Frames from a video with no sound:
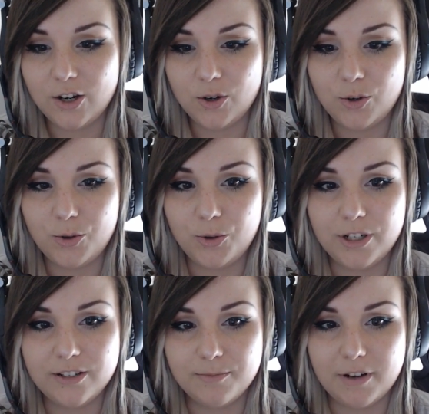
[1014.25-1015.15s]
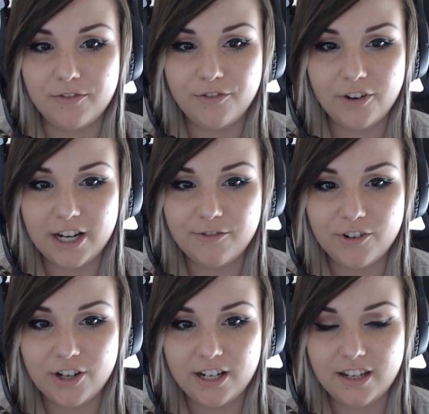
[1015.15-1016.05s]
who is my
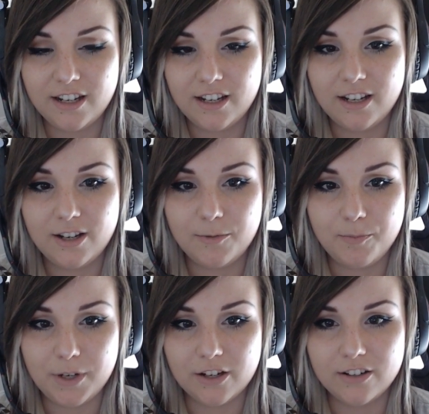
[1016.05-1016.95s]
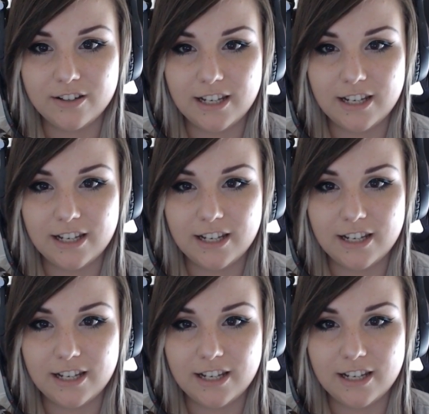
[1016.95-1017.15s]
favorite because,